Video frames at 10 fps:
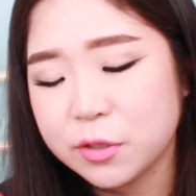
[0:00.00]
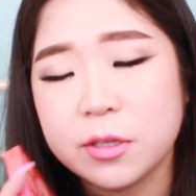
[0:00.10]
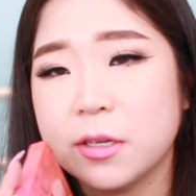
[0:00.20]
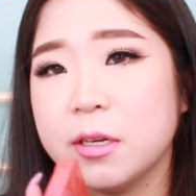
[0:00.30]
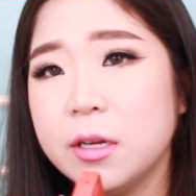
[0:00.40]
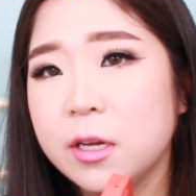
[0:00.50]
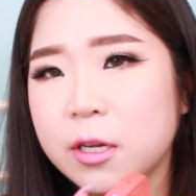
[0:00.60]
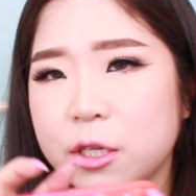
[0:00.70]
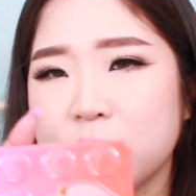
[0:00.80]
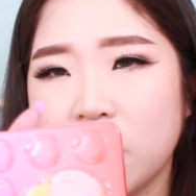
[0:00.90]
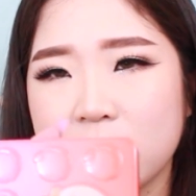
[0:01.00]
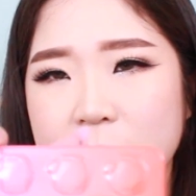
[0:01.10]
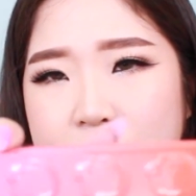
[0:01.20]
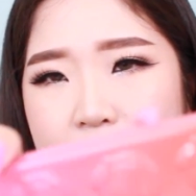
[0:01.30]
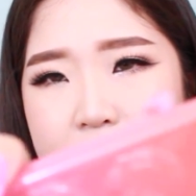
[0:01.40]
to the
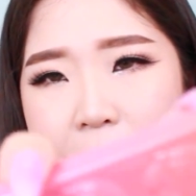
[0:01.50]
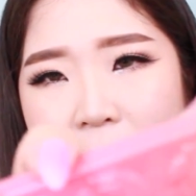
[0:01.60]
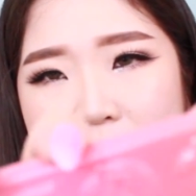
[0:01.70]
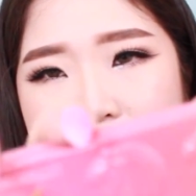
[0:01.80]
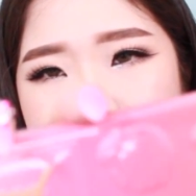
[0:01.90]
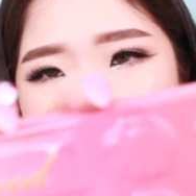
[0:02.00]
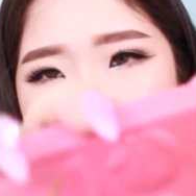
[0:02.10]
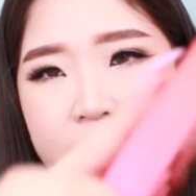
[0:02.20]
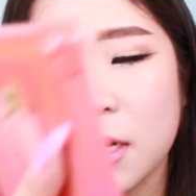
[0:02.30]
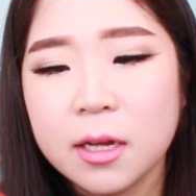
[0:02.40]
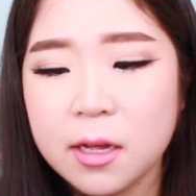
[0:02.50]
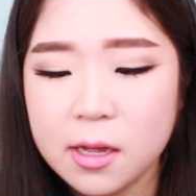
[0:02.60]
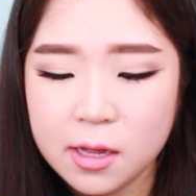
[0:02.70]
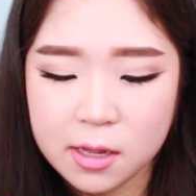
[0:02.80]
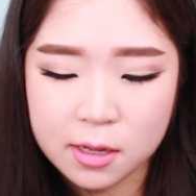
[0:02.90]
chocolate bar packaging.
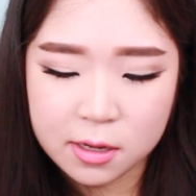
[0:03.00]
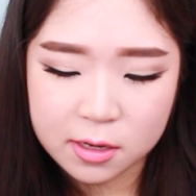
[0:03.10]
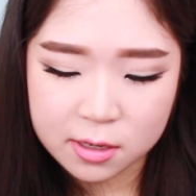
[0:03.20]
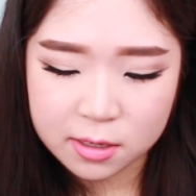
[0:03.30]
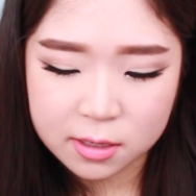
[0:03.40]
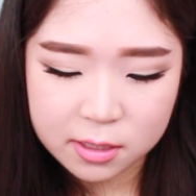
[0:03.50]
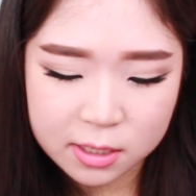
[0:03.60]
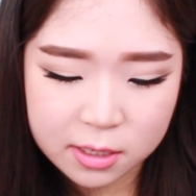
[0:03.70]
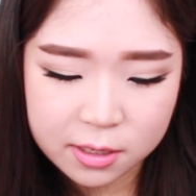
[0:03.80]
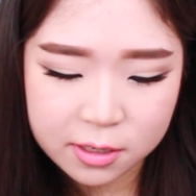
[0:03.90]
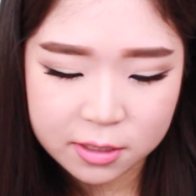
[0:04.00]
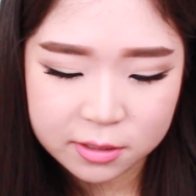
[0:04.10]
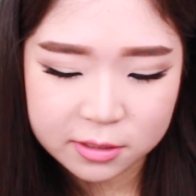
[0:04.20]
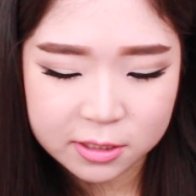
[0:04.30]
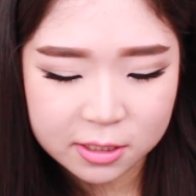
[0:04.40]
And
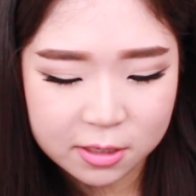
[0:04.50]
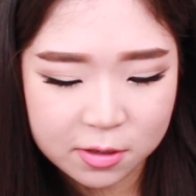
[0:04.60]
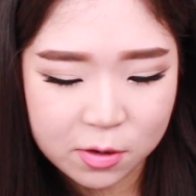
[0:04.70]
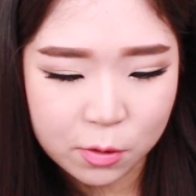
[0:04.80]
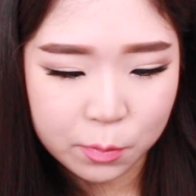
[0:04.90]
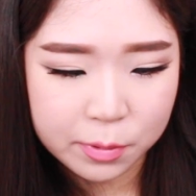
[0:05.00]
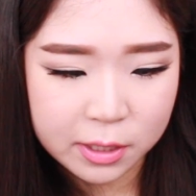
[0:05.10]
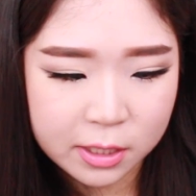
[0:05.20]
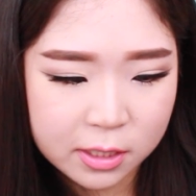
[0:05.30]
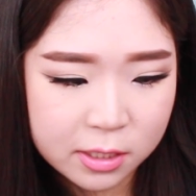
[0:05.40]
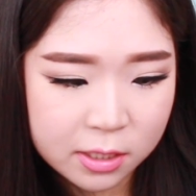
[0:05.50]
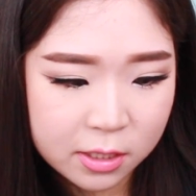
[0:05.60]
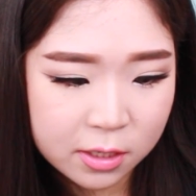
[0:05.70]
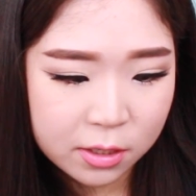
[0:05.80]
I'm just gonna open it.